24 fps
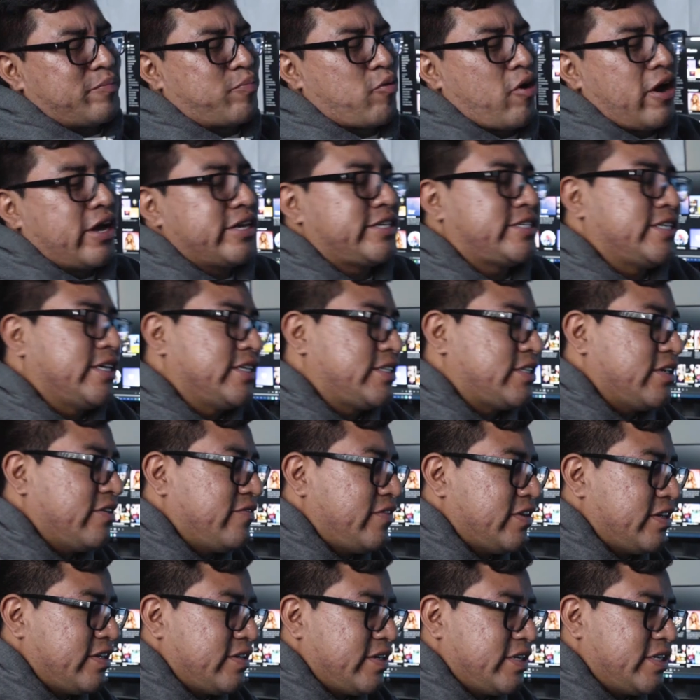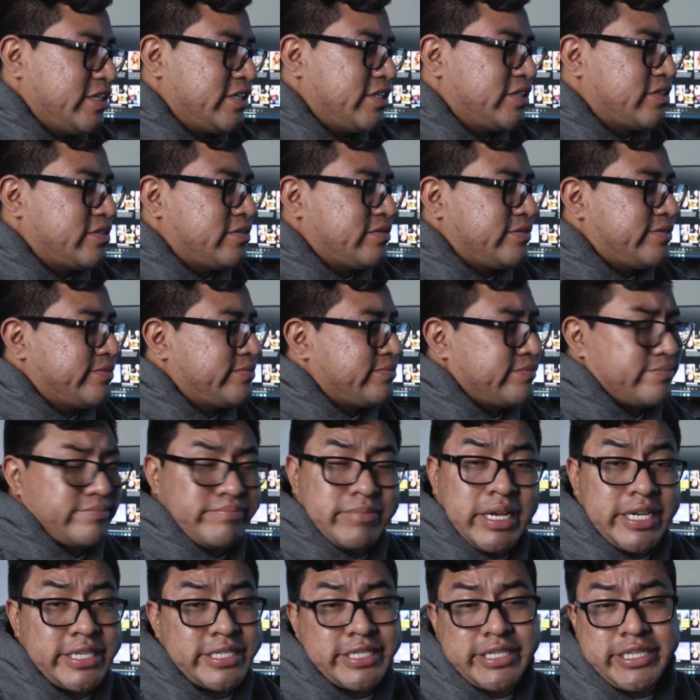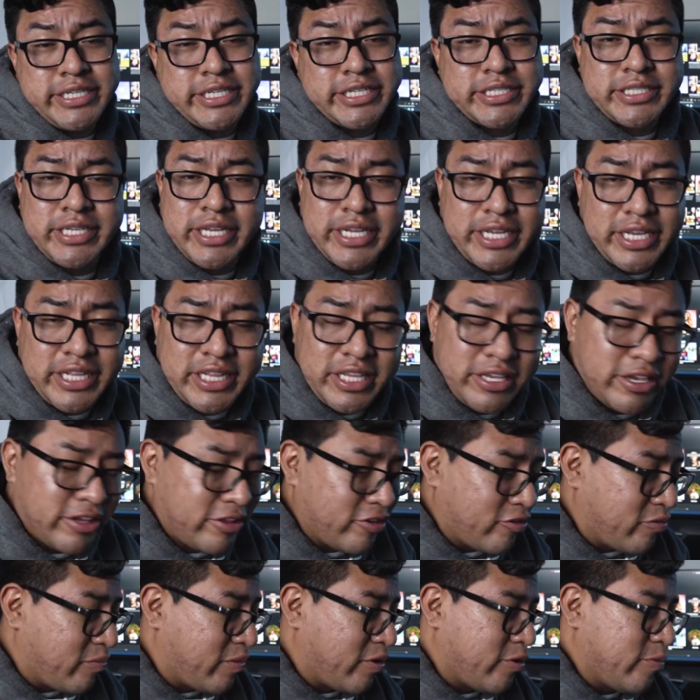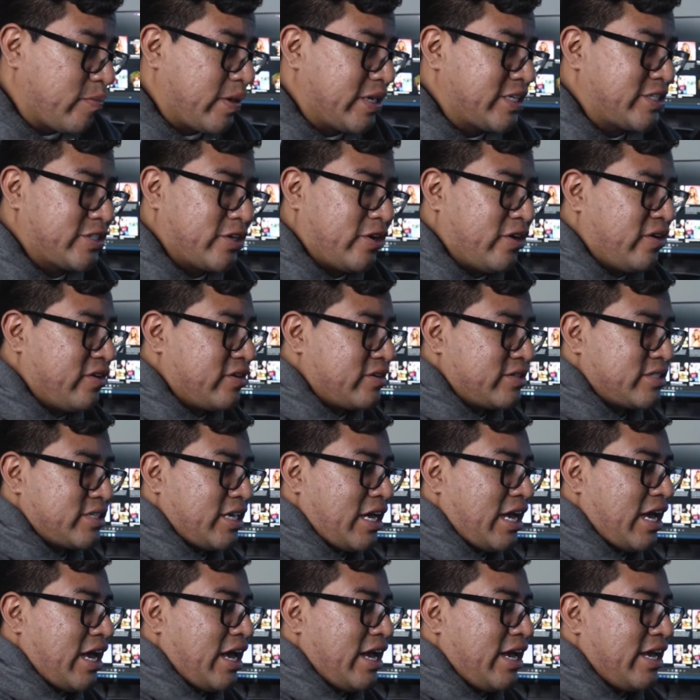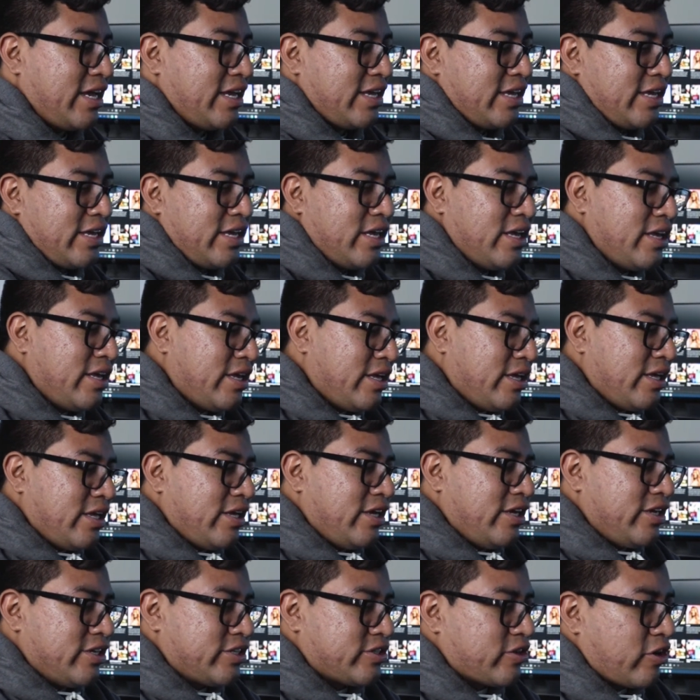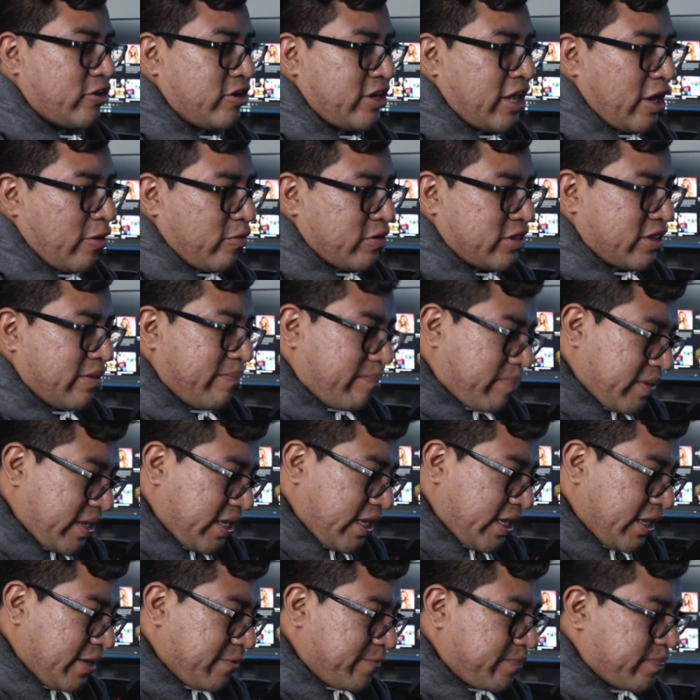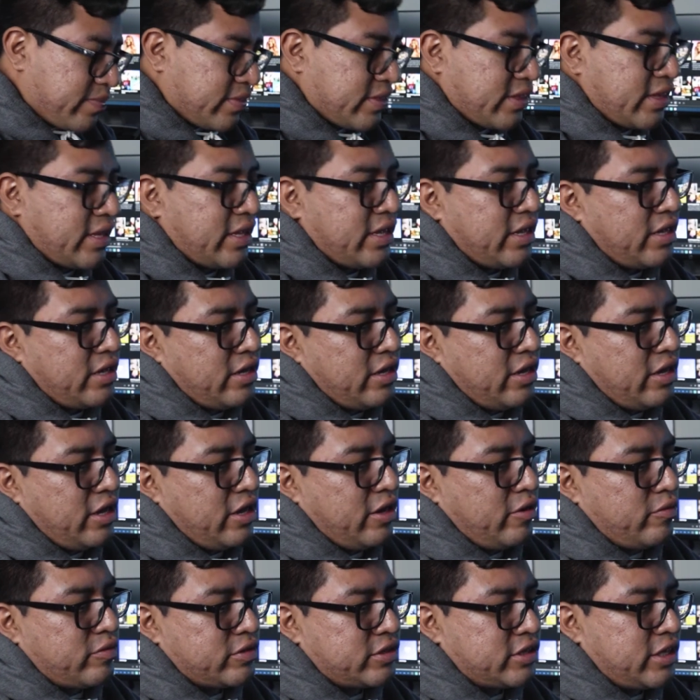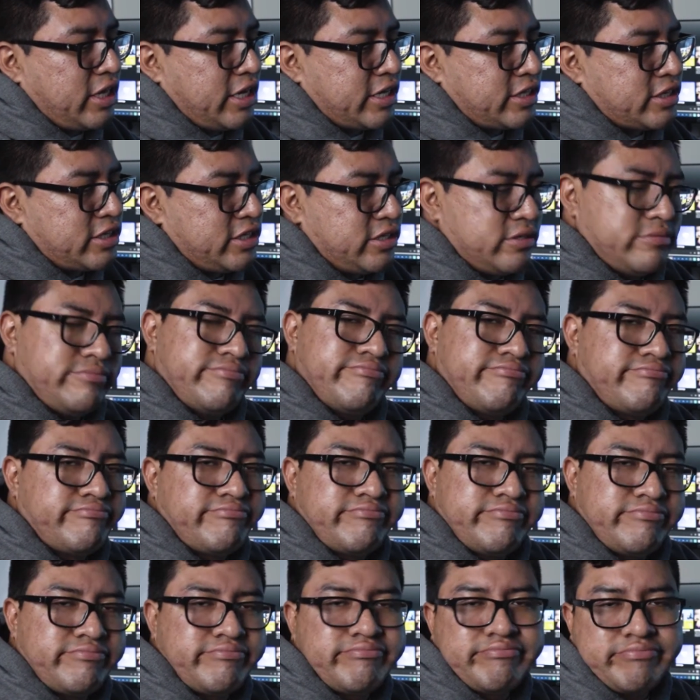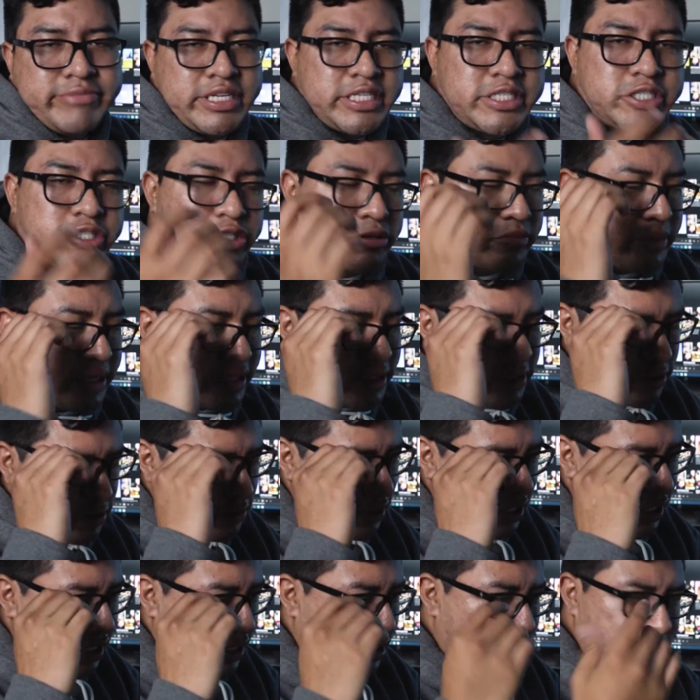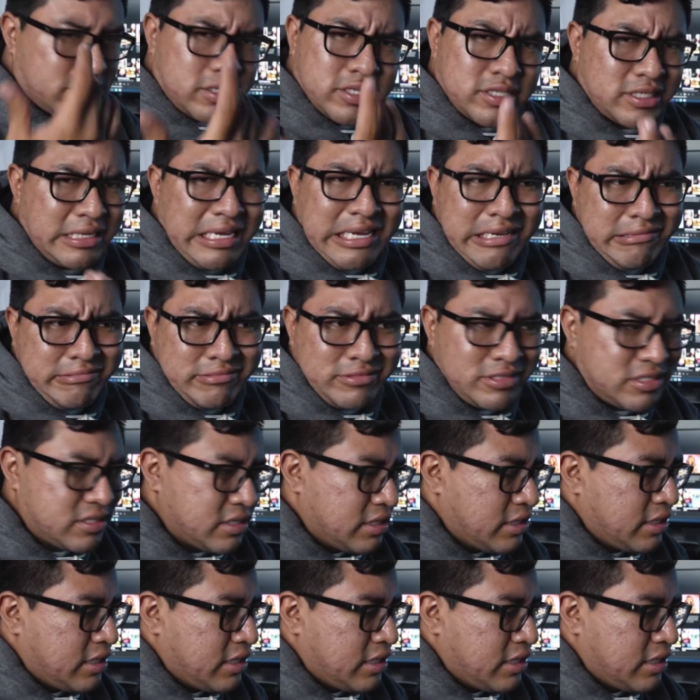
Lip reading: process of it is basically just like any other one of my songs. I started out with the beat, with like the instrumental, I guess, the sounds.